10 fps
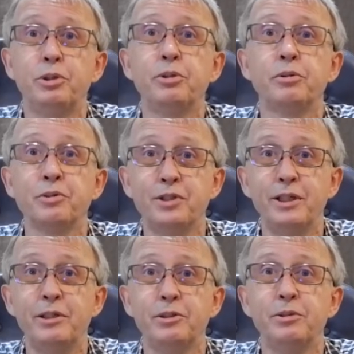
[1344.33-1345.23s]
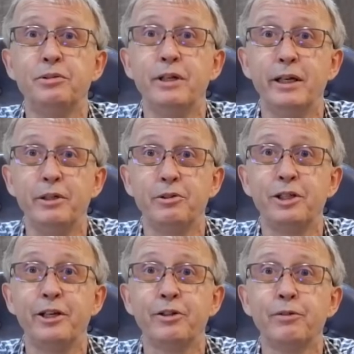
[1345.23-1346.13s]
you should consider to delay your
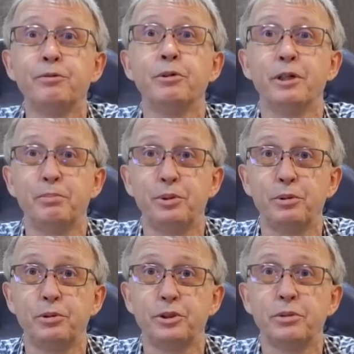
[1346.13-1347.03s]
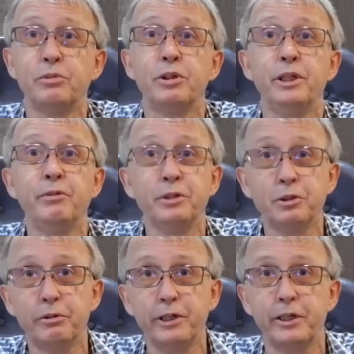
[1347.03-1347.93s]
takeoff or approach, or even
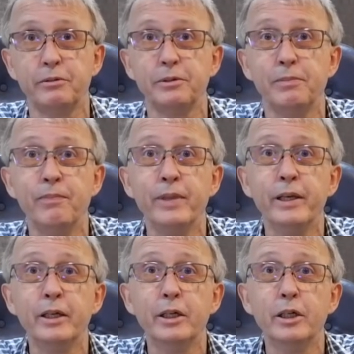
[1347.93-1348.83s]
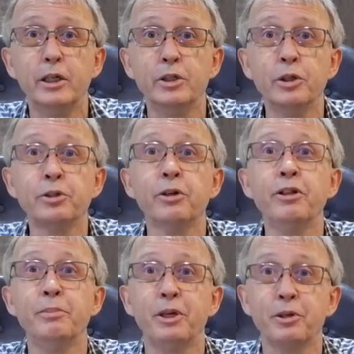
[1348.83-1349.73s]
go around. Not
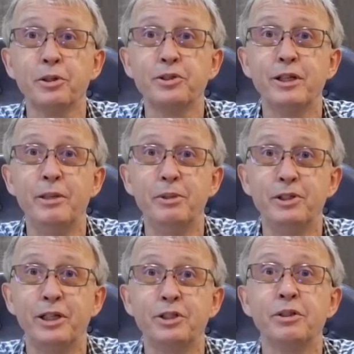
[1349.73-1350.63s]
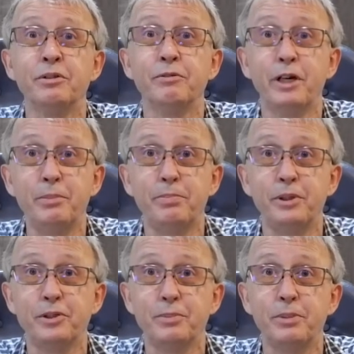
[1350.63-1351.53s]
only because of the limitation of the
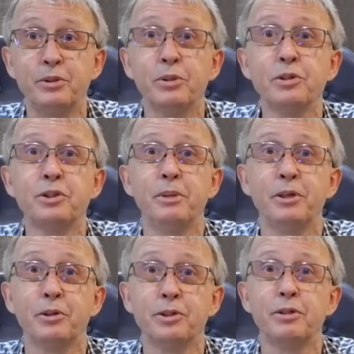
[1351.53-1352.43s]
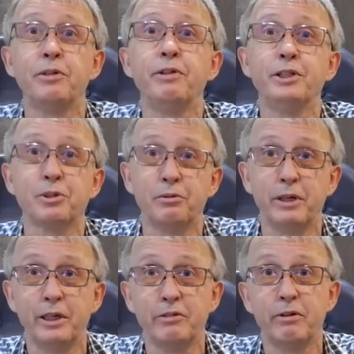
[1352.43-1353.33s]
wipers, but also because of the risk of
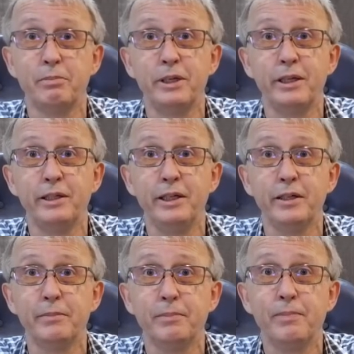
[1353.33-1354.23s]
aquaplaning.